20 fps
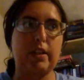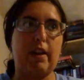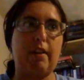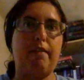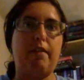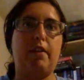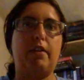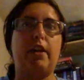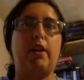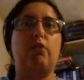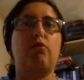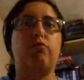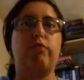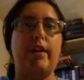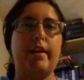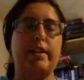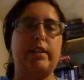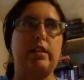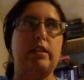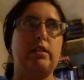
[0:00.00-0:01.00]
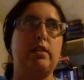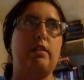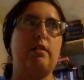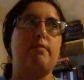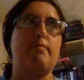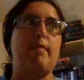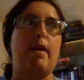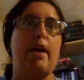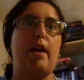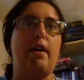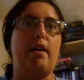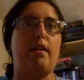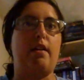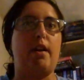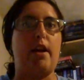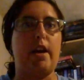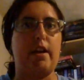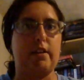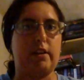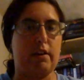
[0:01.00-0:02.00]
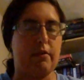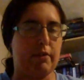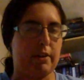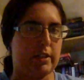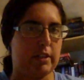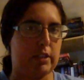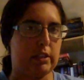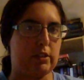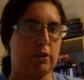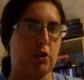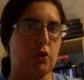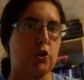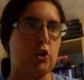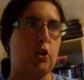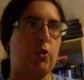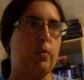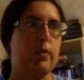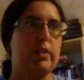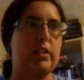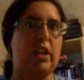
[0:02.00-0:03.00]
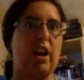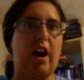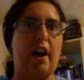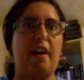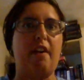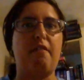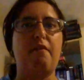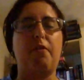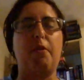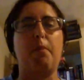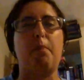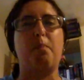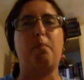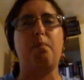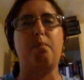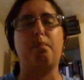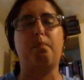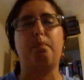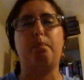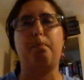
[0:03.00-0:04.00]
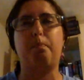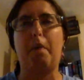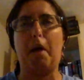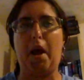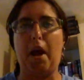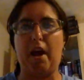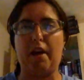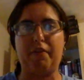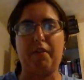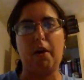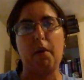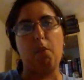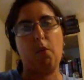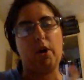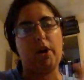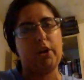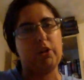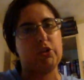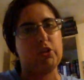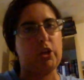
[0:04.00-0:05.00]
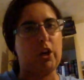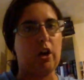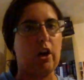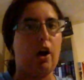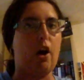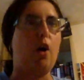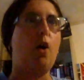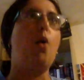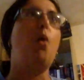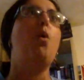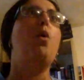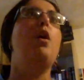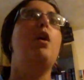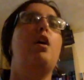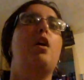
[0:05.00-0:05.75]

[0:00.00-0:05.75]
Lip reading: I felt like racism and anti-racist literature was kind of the path I wanted to go.